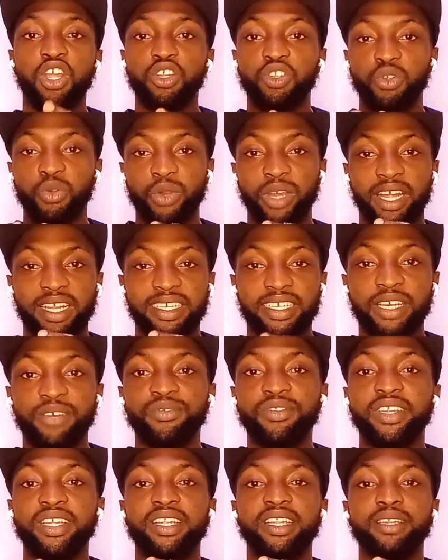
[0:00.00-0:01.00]
you can
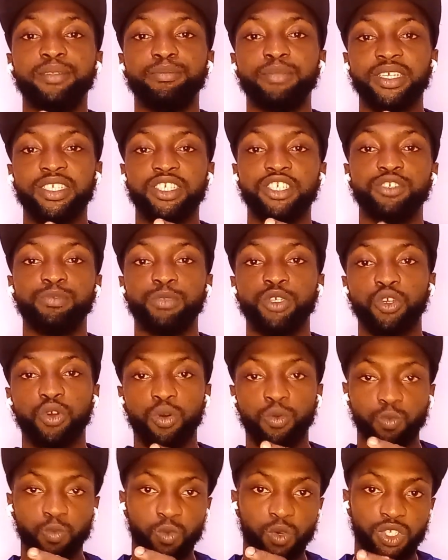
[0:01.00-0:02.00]
definitely message me
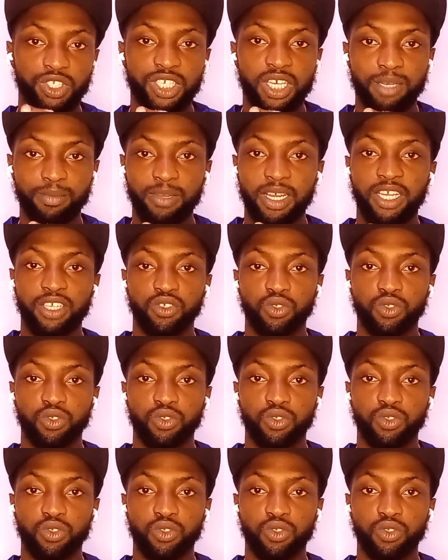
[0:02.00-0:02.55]
on WhatsApp, guys.